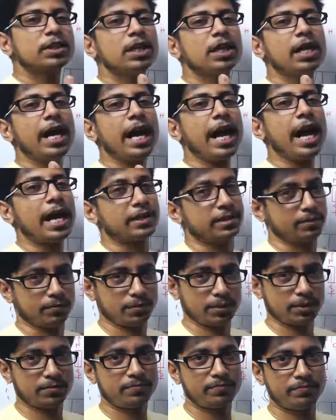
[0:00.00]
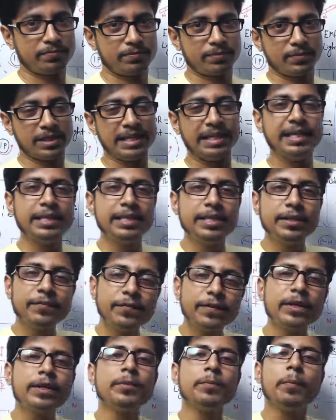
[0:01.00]
atoms,
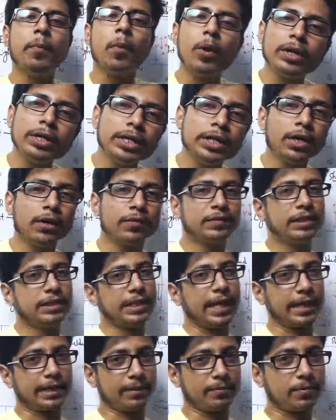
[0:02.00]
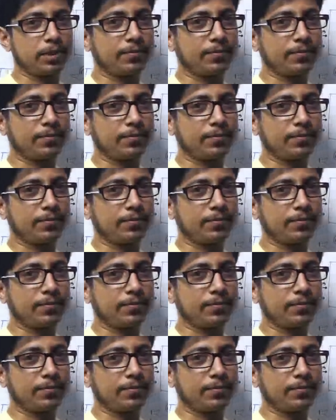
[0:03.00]
different bonding of these atoms,